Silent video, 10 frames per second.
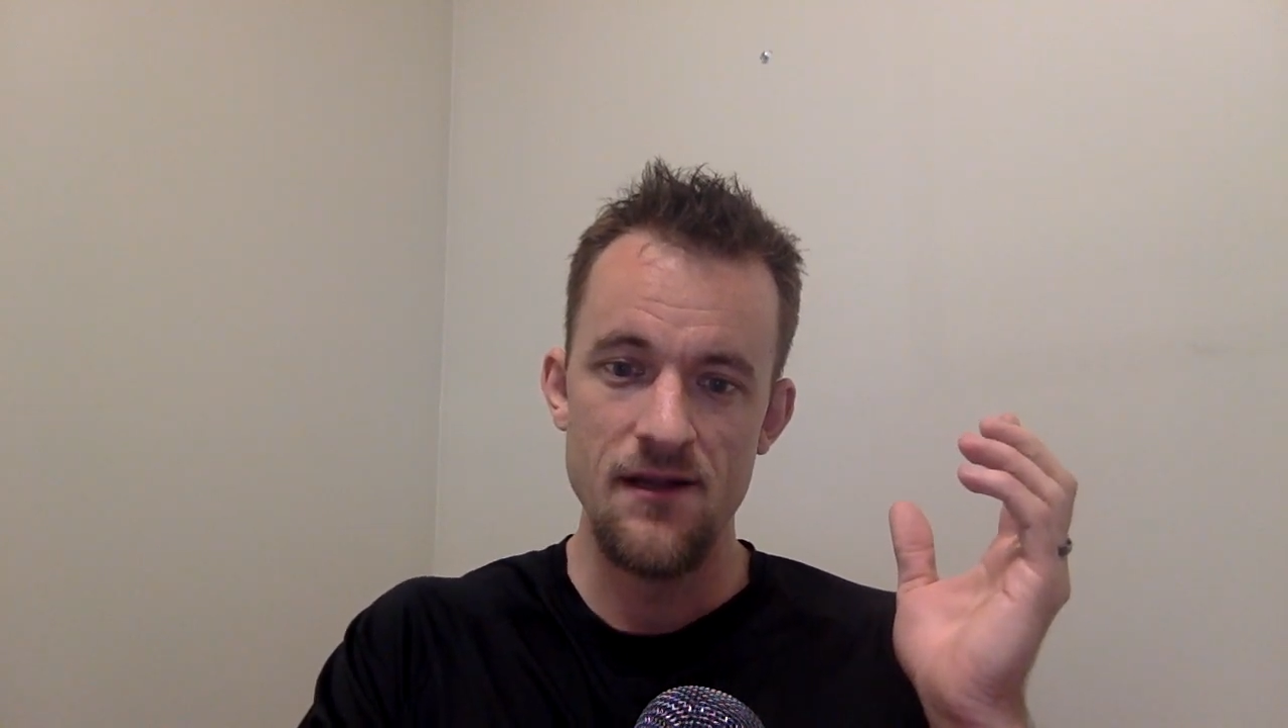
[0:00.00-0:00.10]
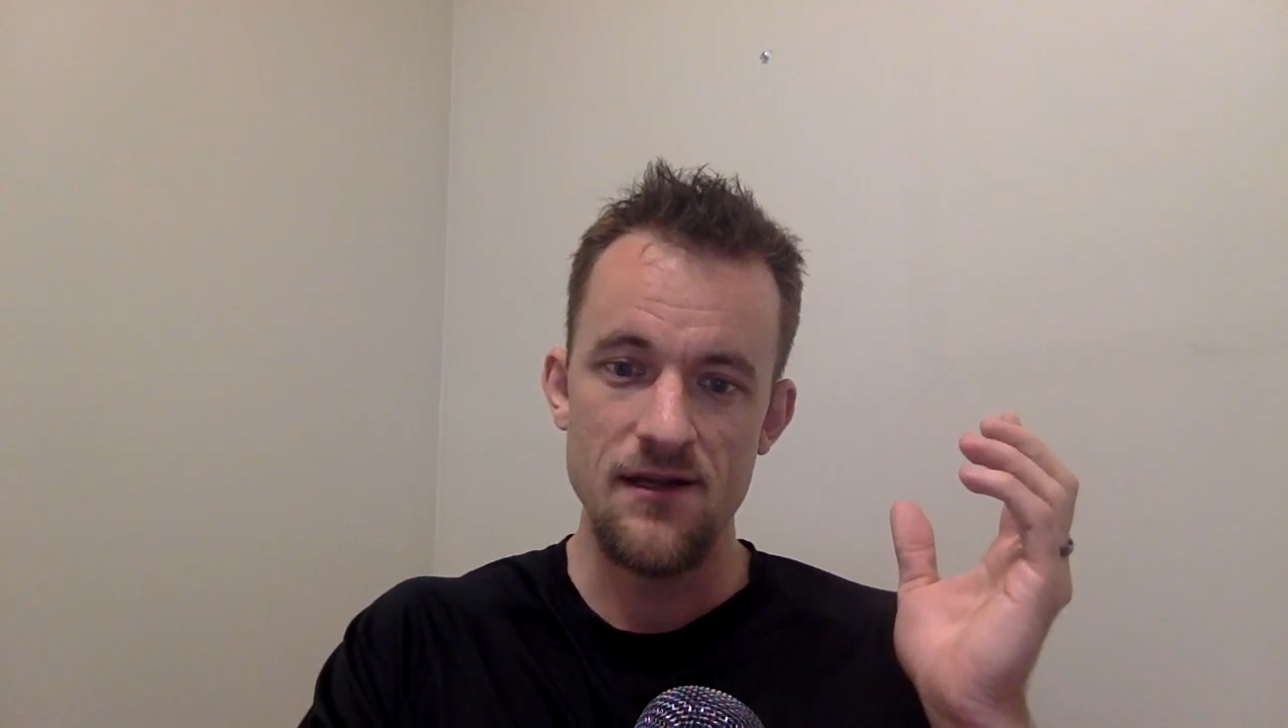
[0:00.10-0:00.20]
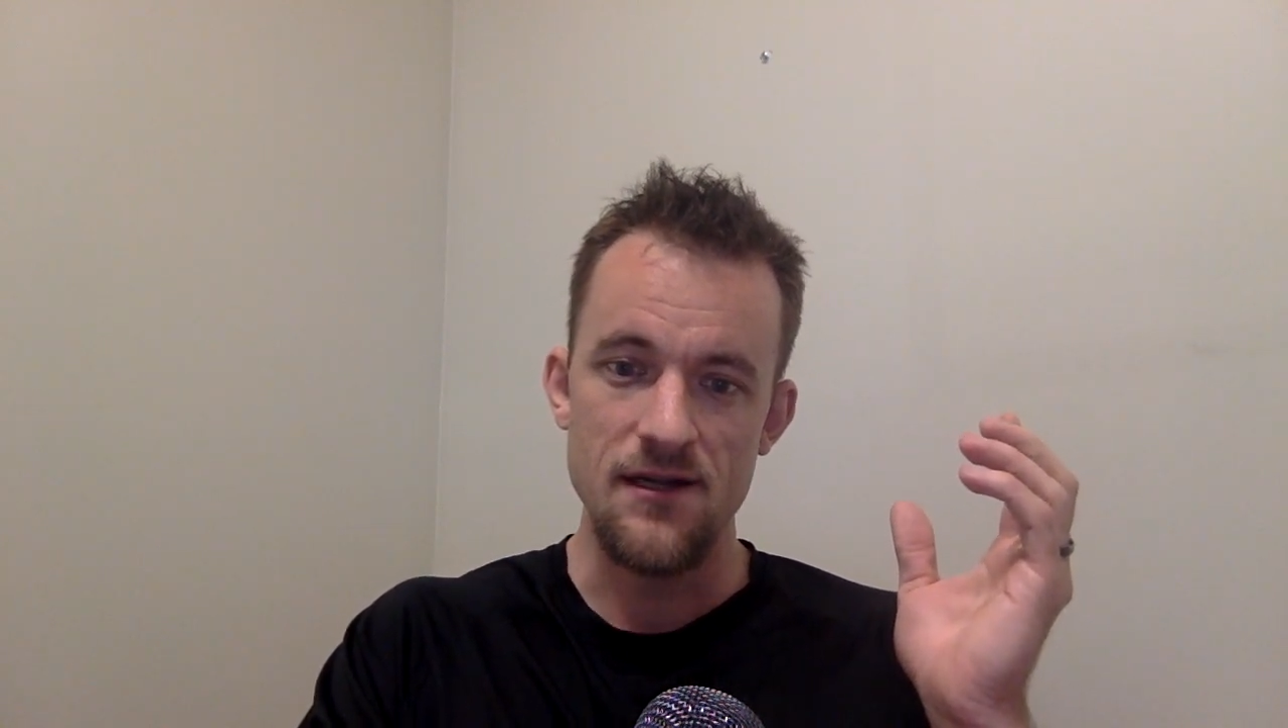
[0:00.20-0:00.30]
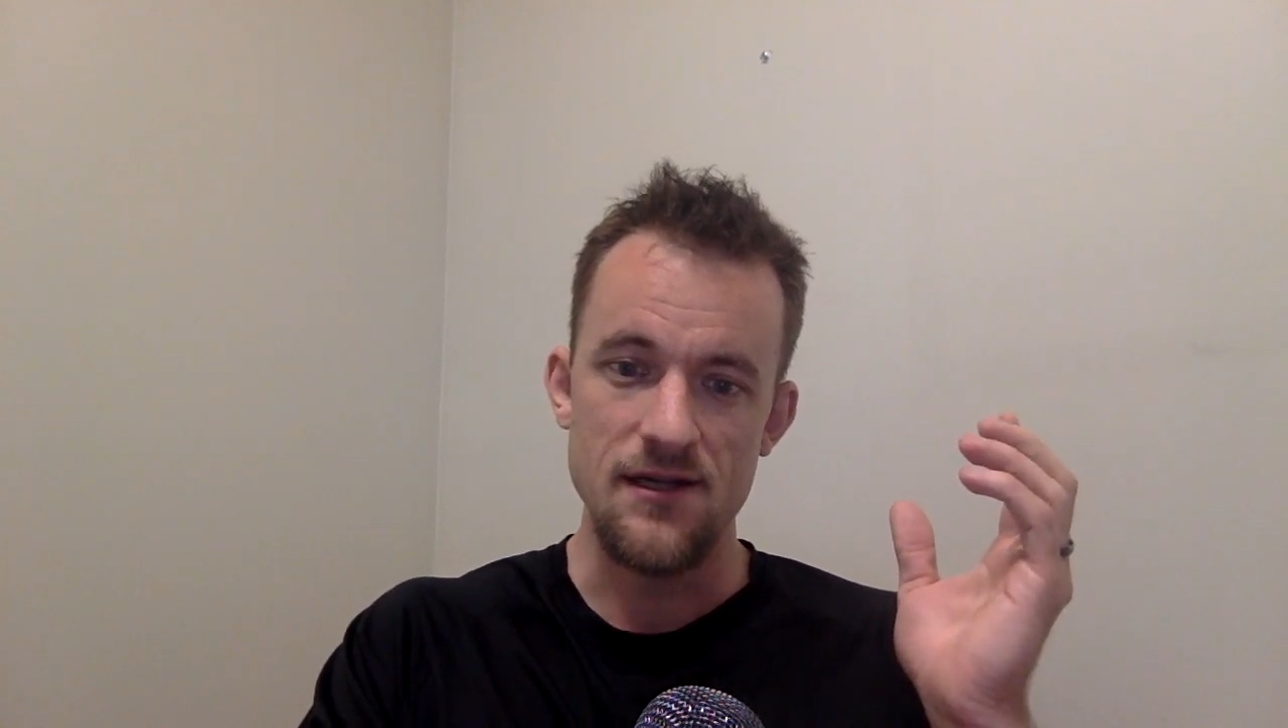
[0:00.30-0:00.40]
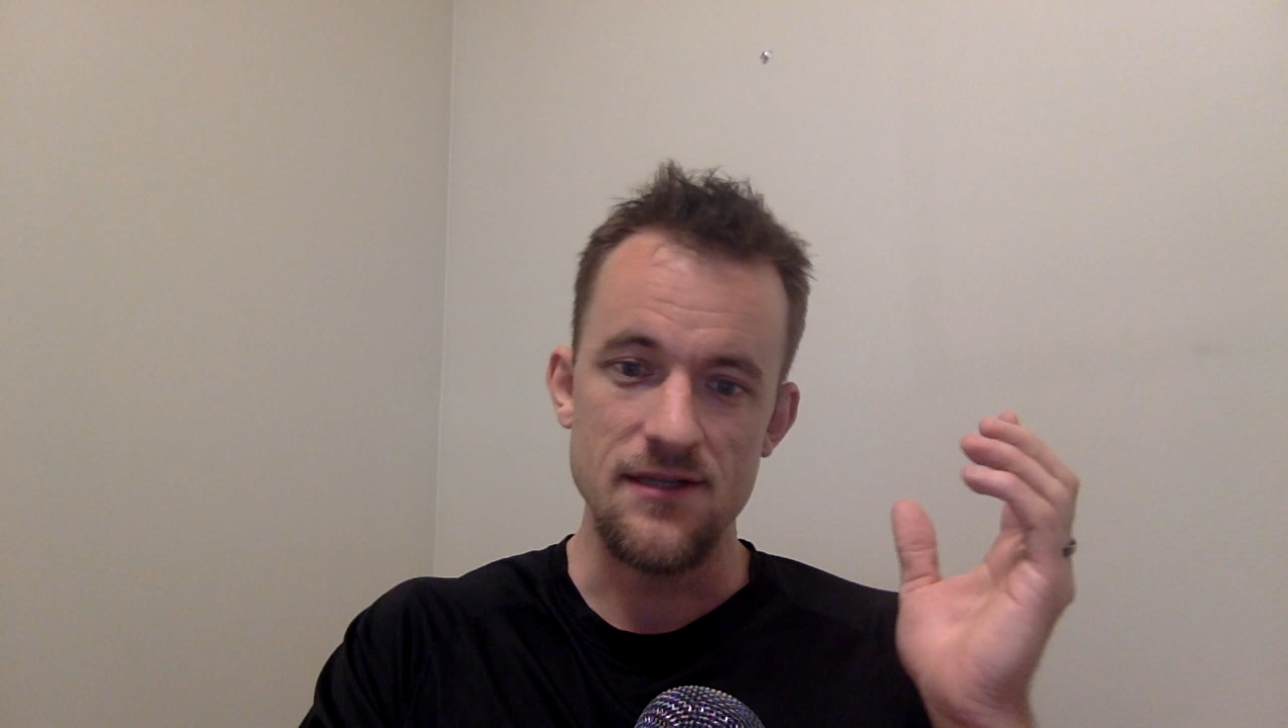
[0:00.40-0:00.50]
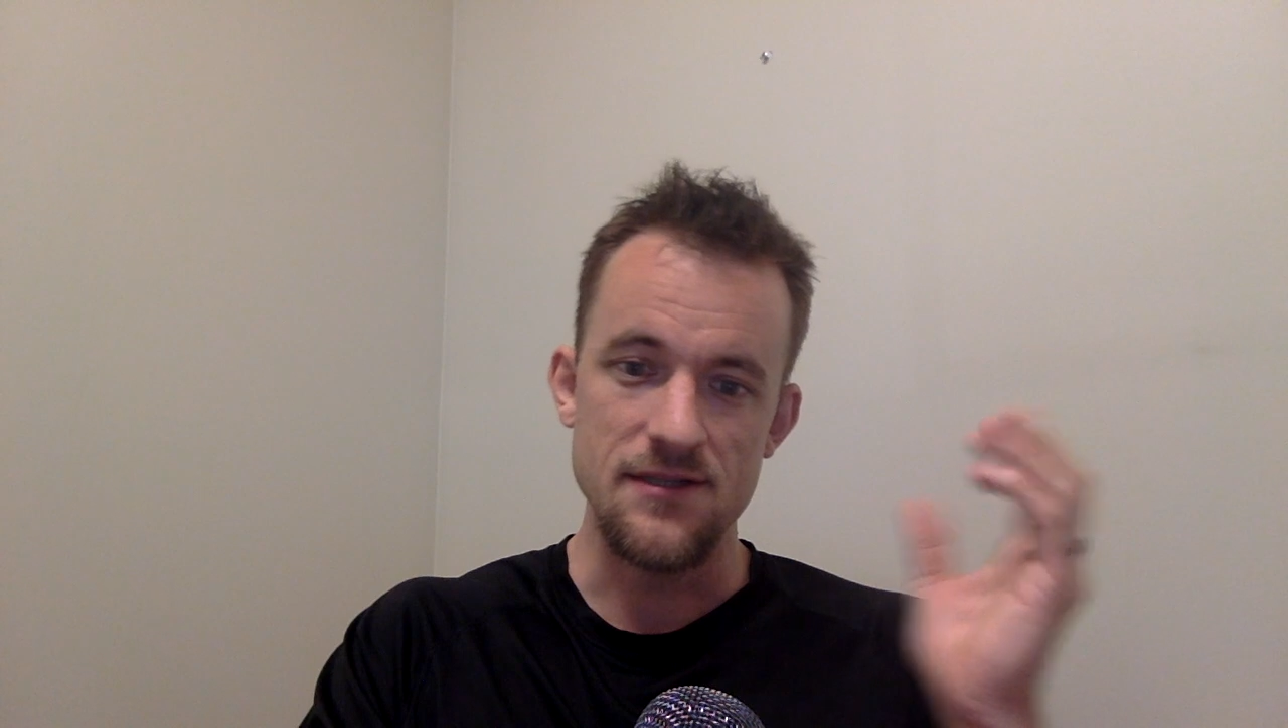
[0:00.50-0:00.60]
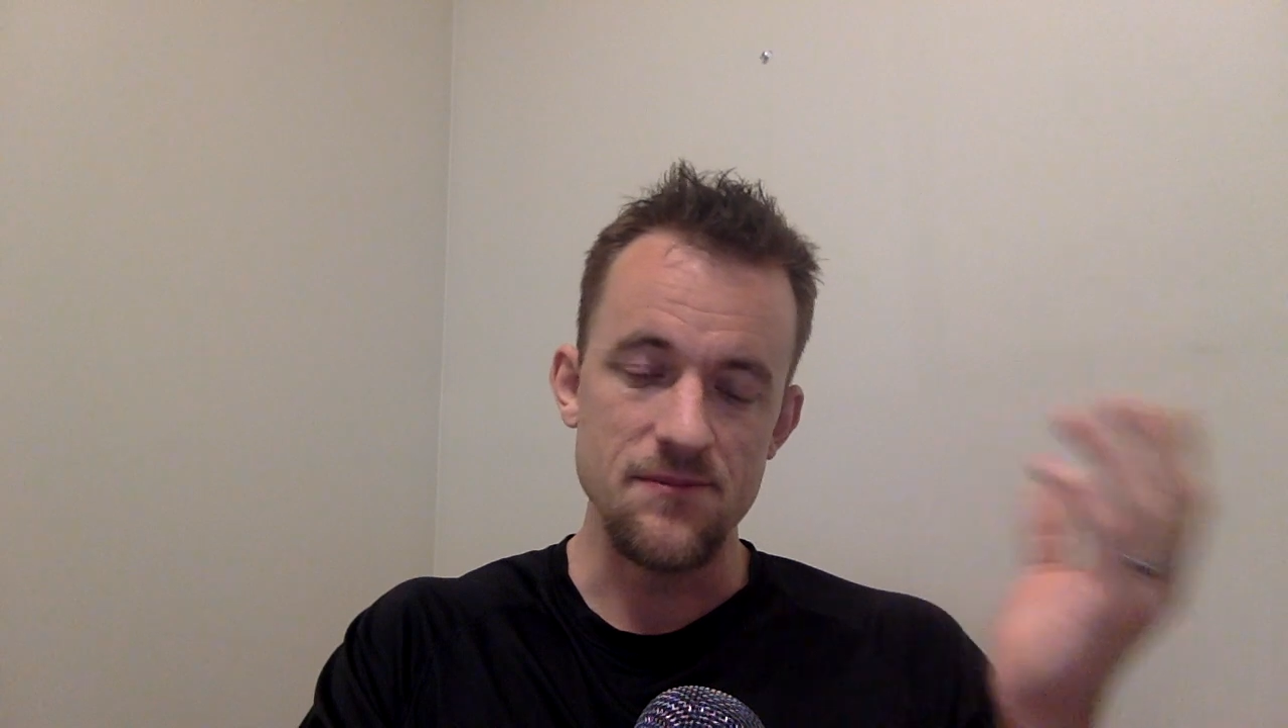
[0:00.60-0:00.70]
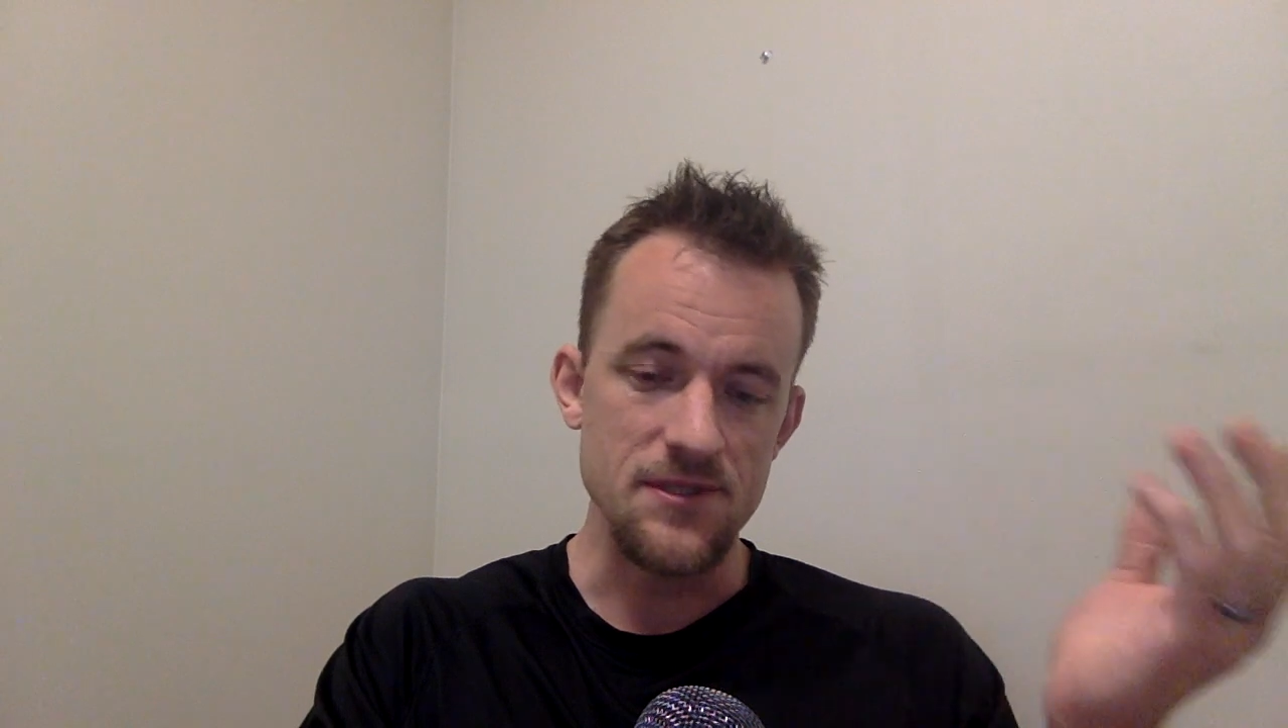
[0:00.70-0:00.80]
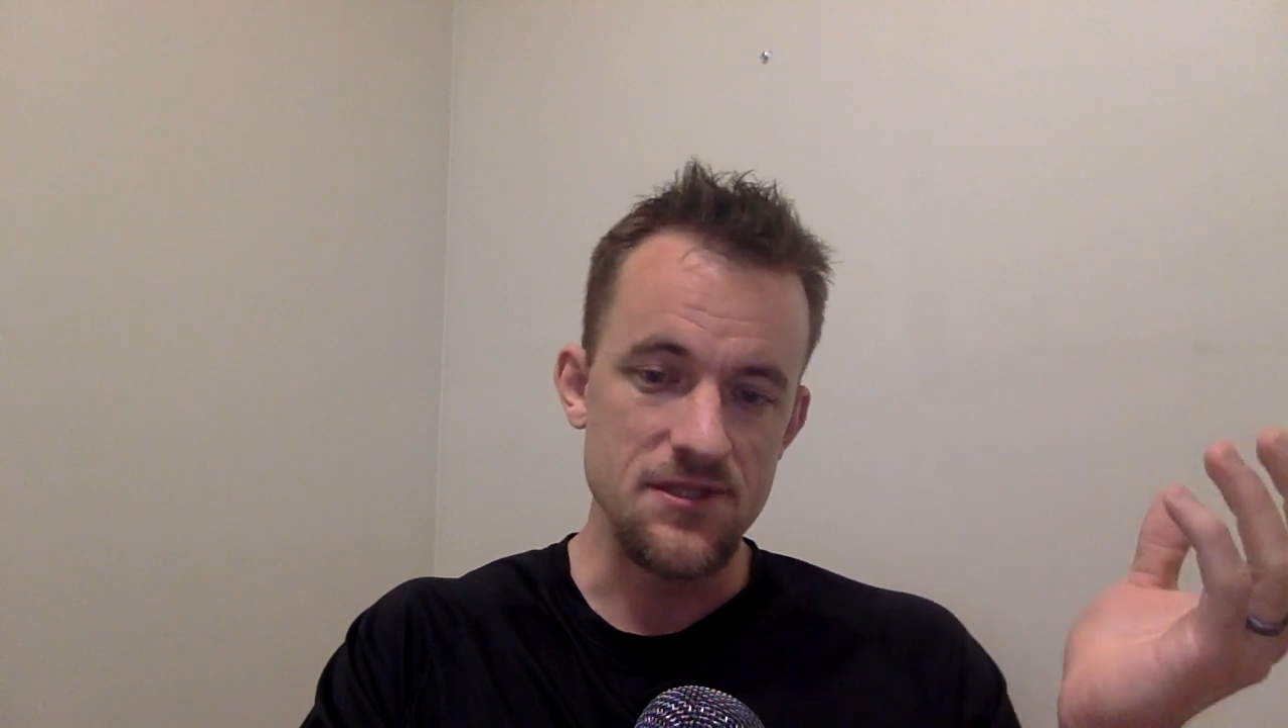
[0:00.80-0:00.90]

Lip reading: Number